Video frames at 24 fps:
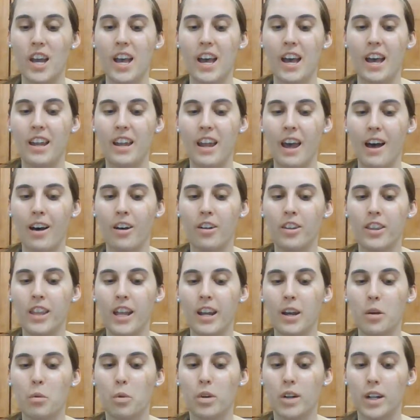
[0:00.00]
and held that
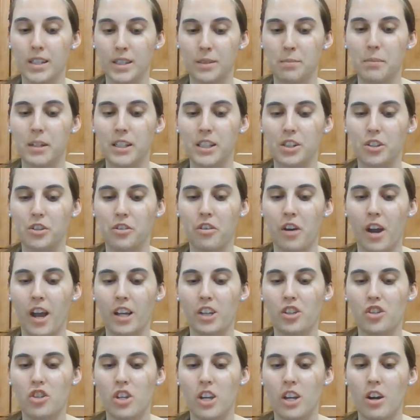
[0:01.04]
it was
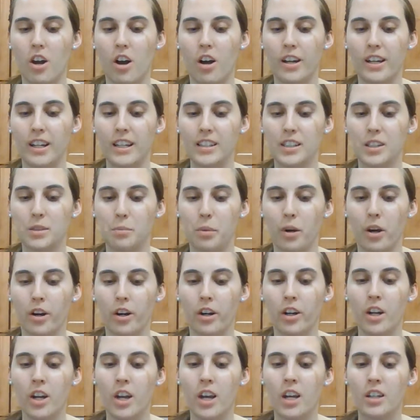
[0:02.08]
misdirection on his
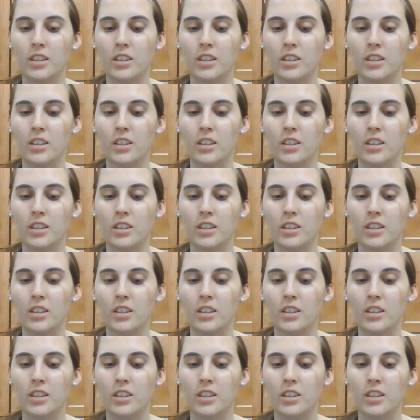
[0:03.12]
part